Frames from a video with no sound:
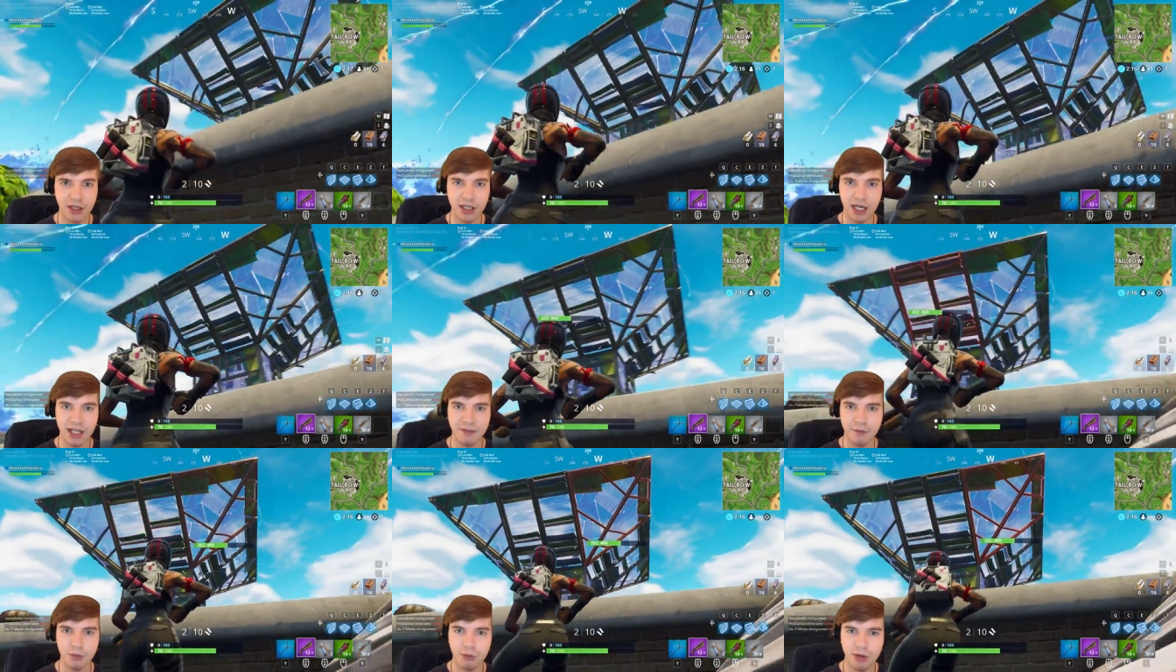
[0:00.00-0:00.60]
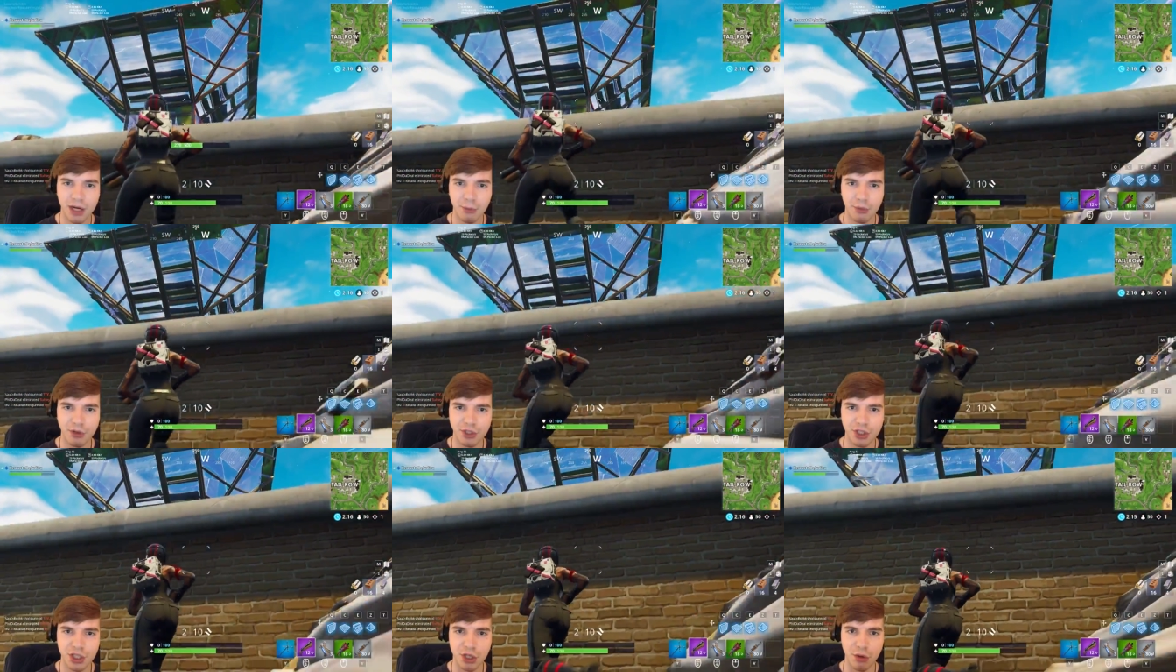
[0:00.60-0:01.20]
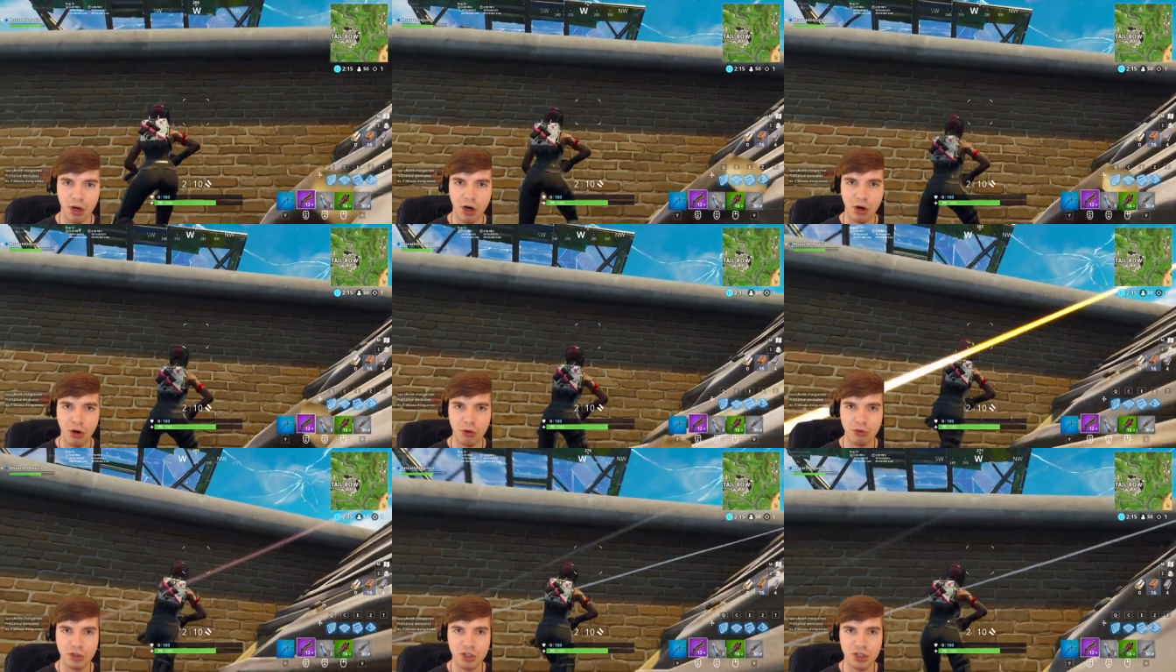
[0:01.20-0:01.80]
Gotta give credit where it's due.
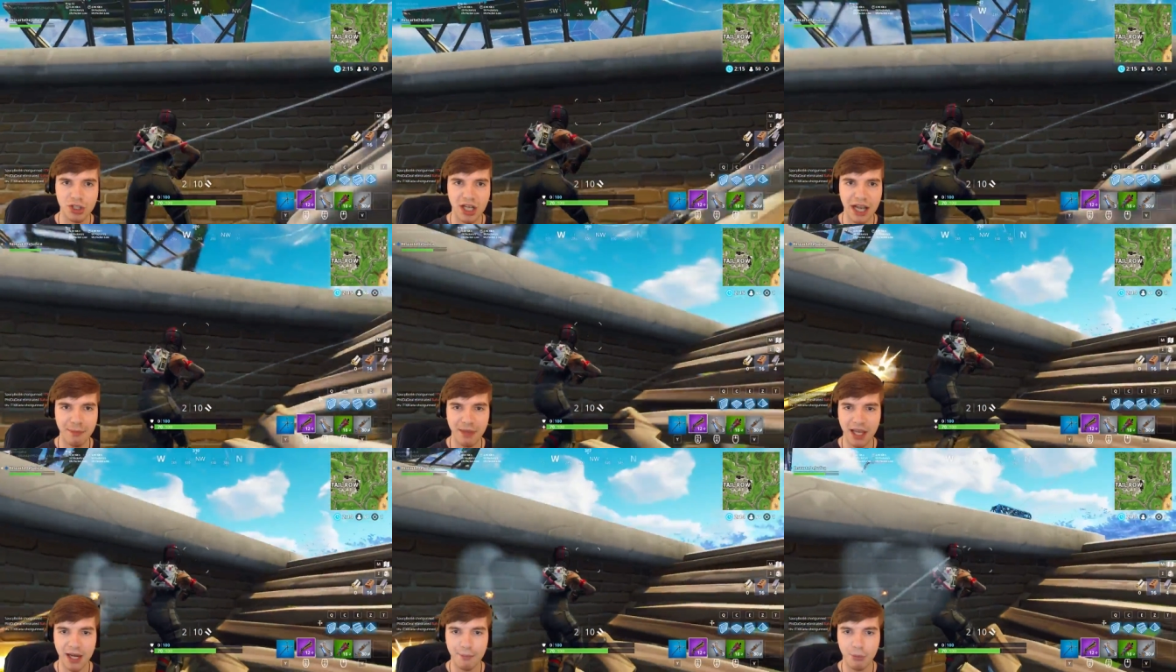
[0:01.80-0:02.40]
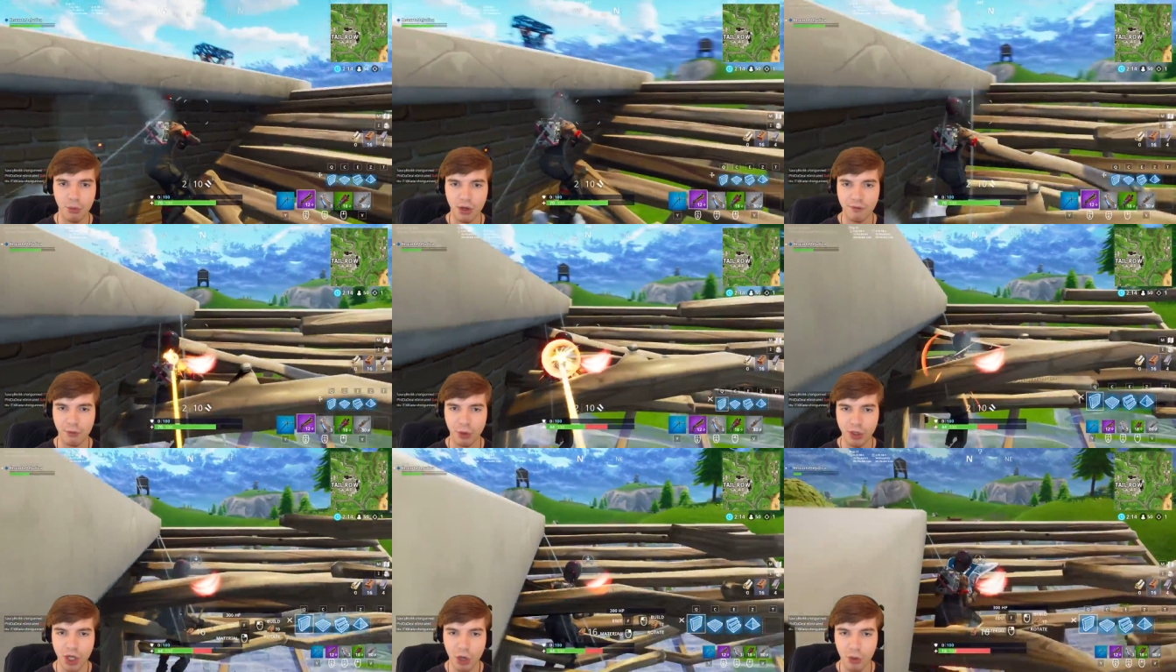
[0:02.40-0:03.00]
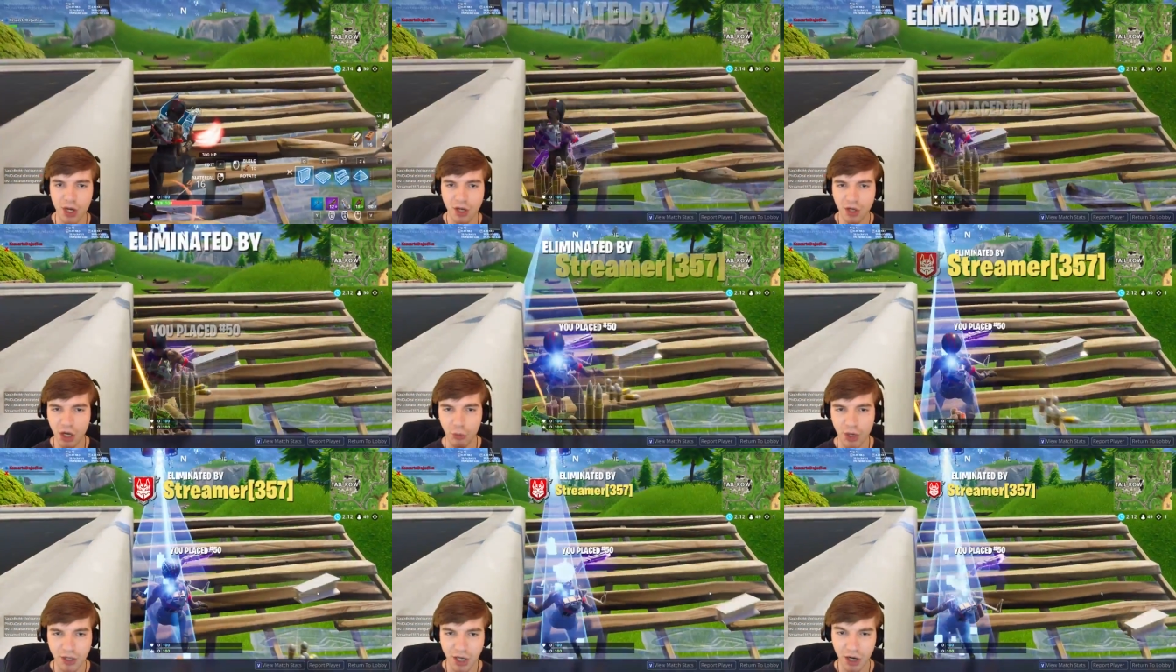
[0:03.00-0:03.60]
Oh, snap, they got a porta fort. No,
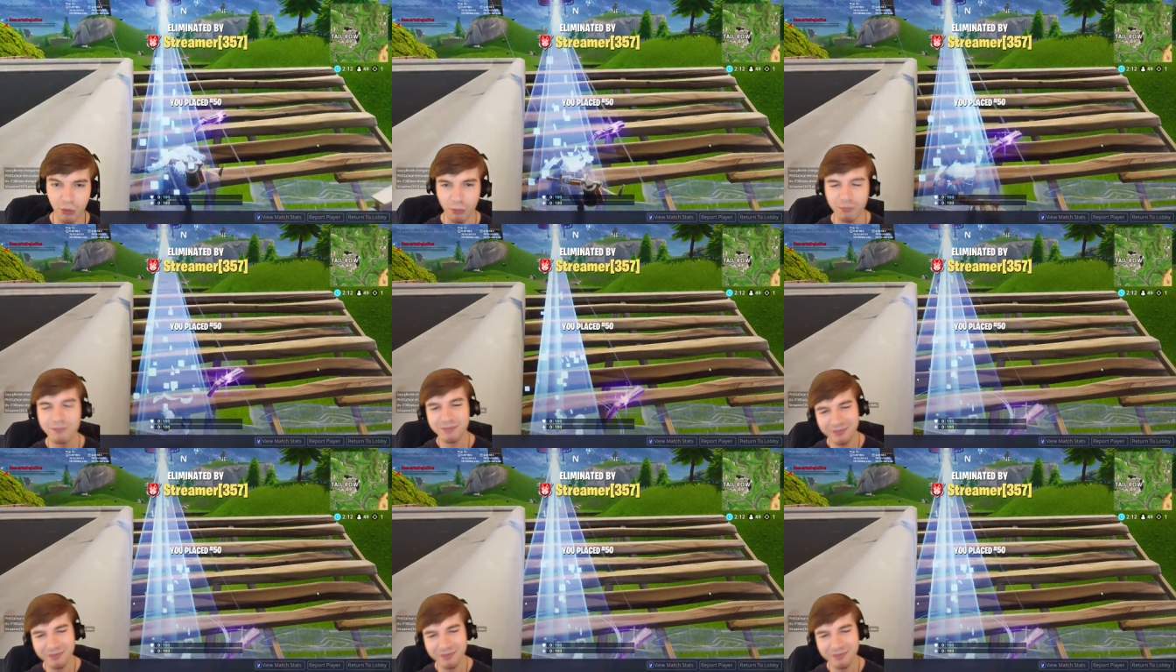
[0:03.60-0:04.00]
no, no!